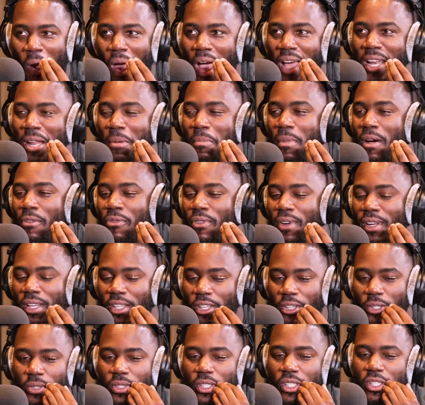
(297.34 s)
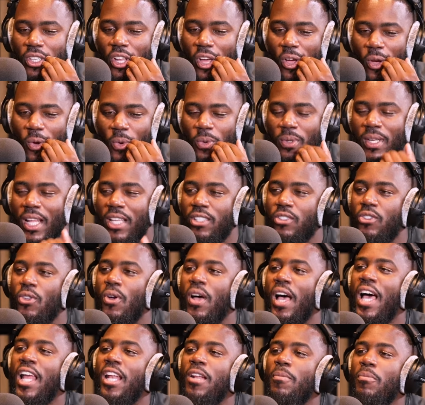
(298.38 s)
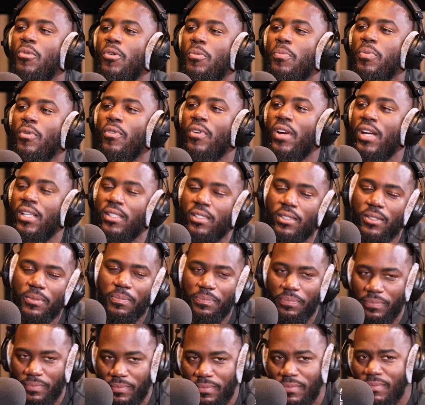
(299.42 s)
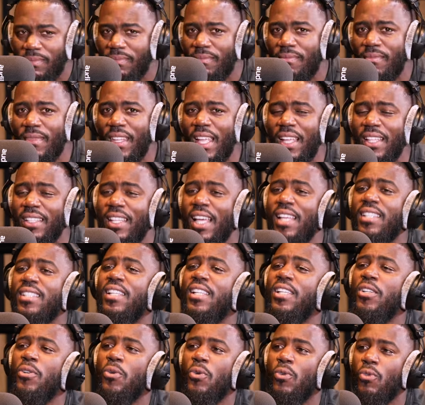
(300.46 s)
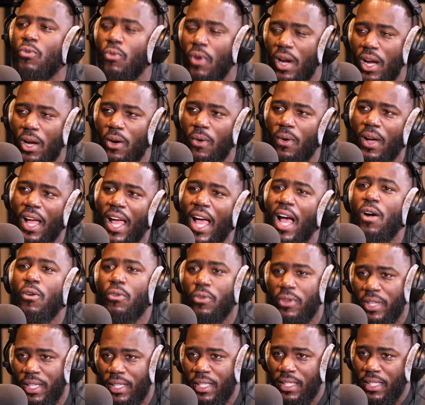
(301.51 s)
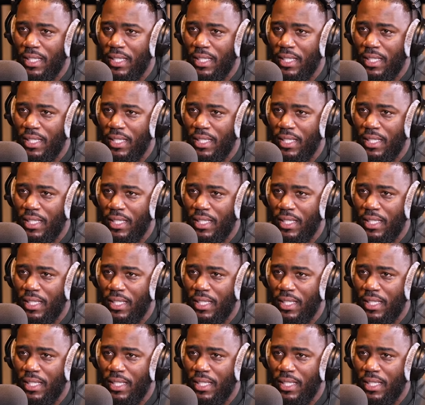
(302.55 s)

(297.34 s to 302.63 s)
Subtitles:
And then my friend goes, no, that's not Hannibal Buress. That's little Rel Howery,